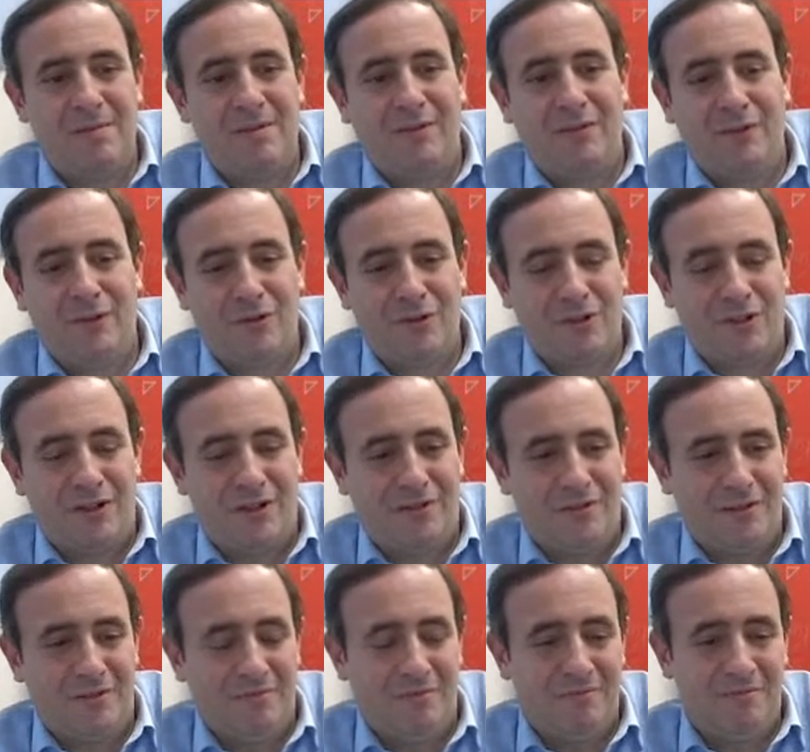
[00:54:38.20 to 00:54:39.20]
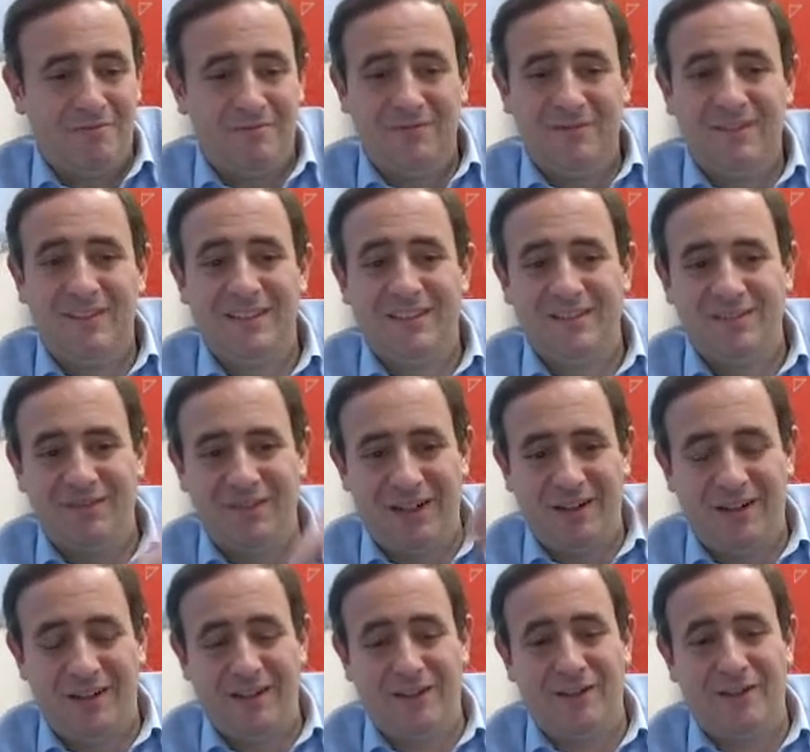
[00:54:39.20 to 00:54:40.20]
to pay me for those 100?
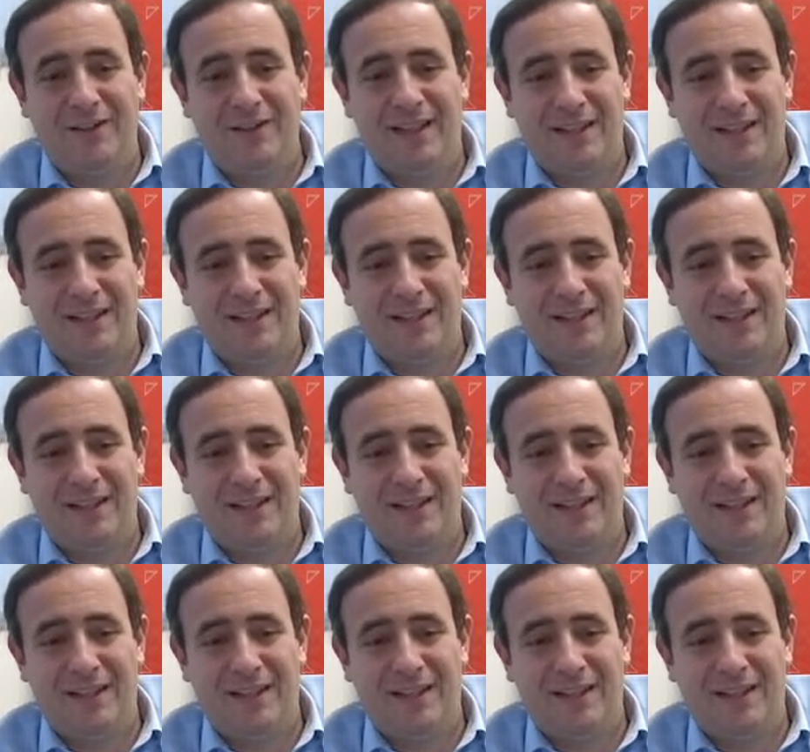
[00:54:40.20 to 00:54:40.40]
Very little,